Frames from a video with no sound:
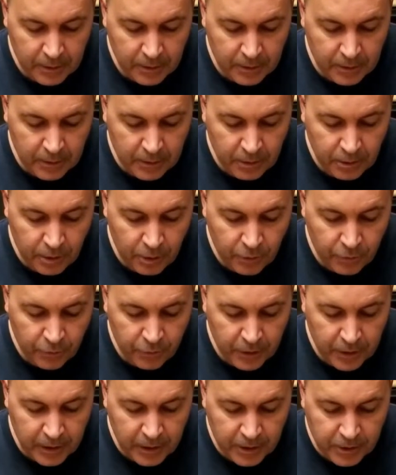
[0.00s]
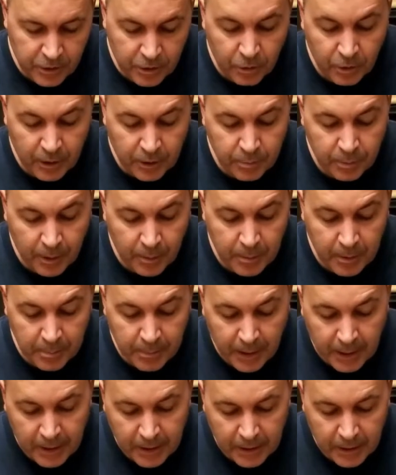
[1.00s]
little over an inch. No, that's probably
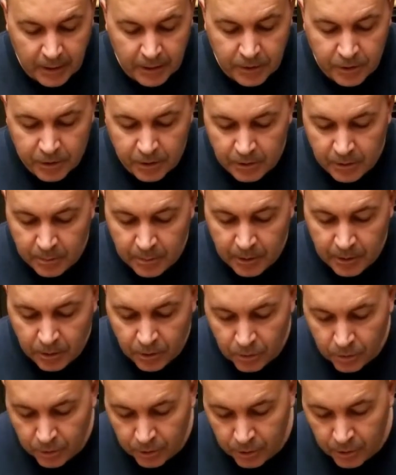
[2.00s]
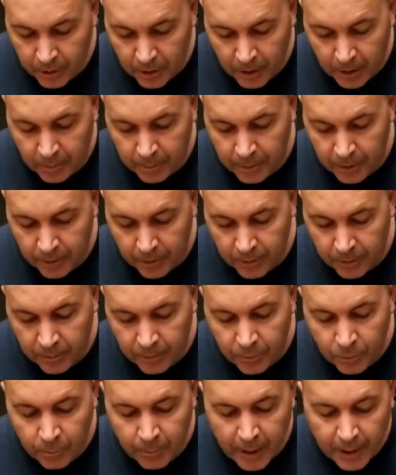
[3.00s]
about an inch because I'm in the corner, but
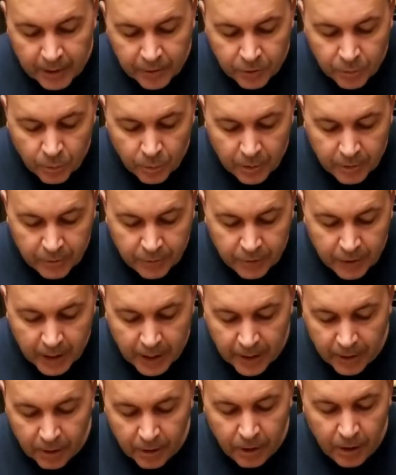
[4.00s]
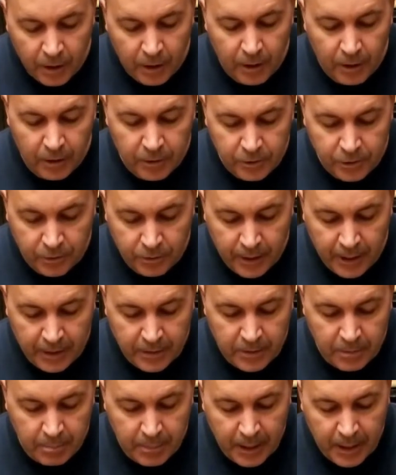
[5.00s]
minus 1 flyer. So that's
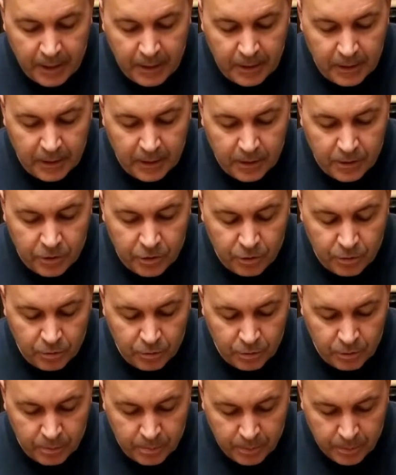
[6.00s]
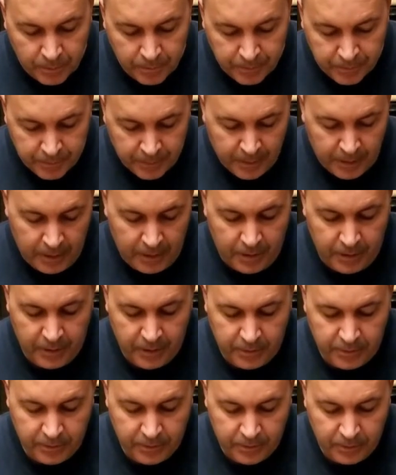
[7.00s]
about an inch group.
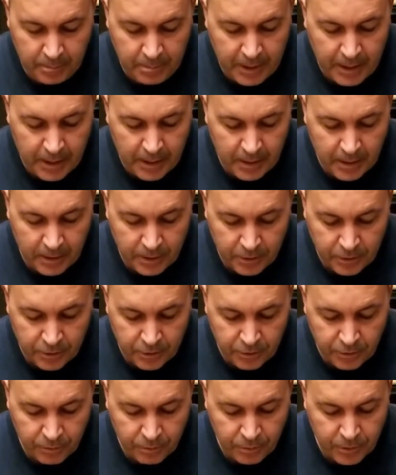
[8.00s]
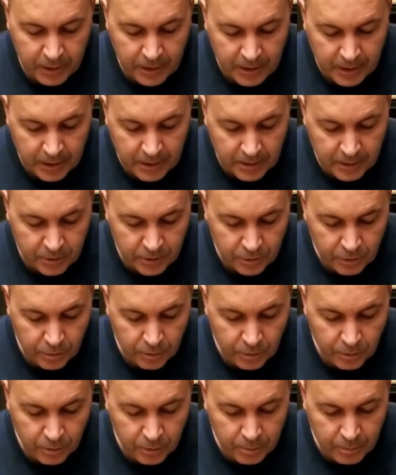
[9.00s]
This is about a 3-inch
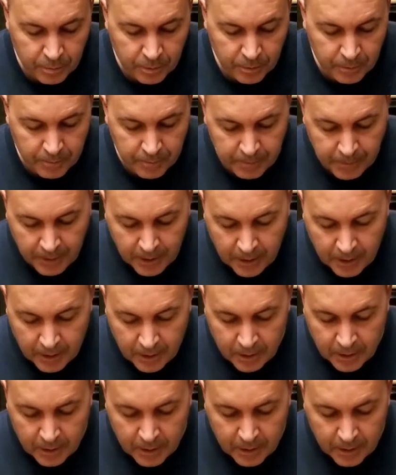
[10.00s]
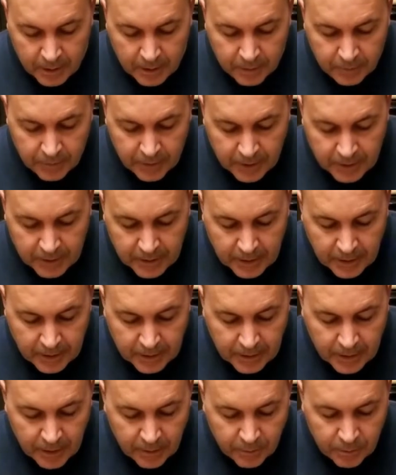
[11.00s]
group. If I take
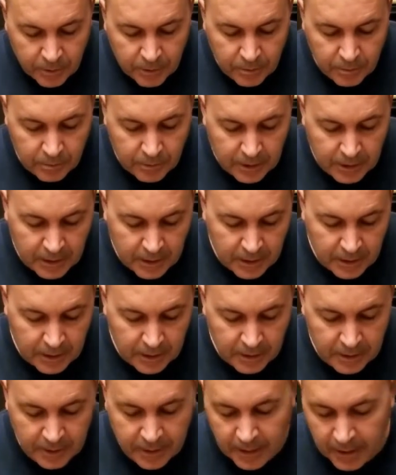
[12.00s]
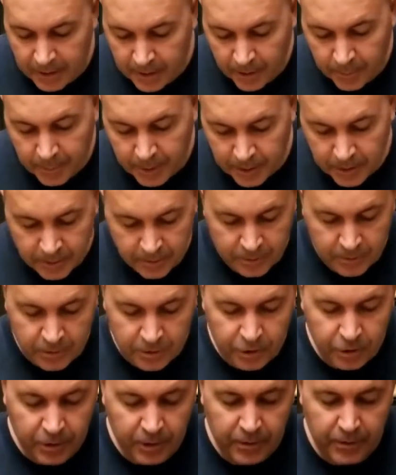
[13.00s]
that one away, yeah, I mean,
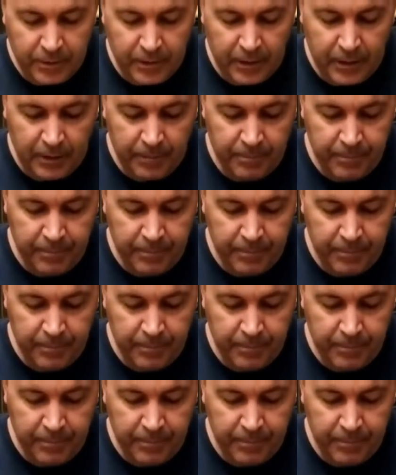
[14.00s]
you can see,